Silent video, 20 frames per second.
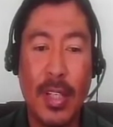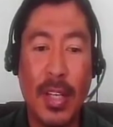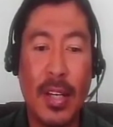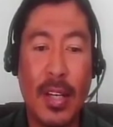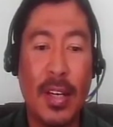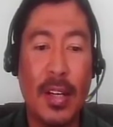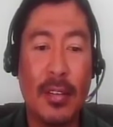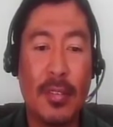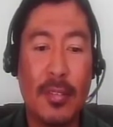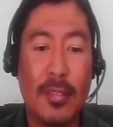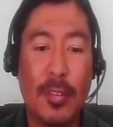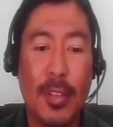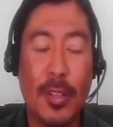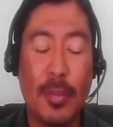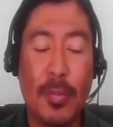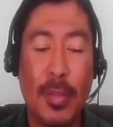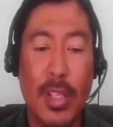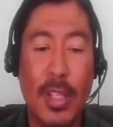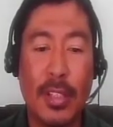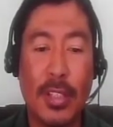the other
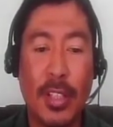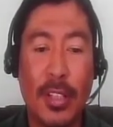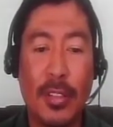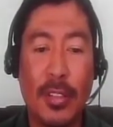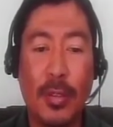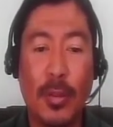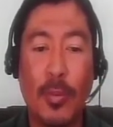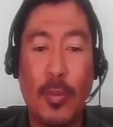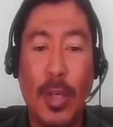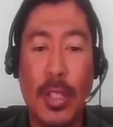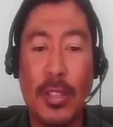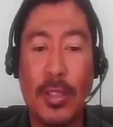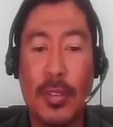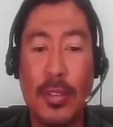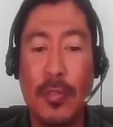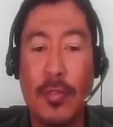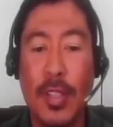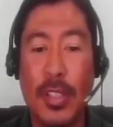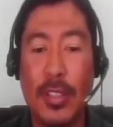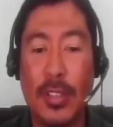recommendation is to wash
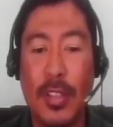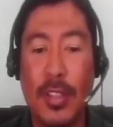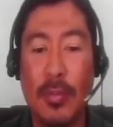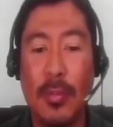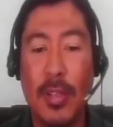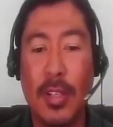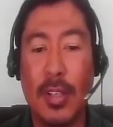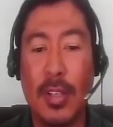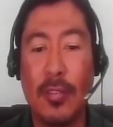your vegetable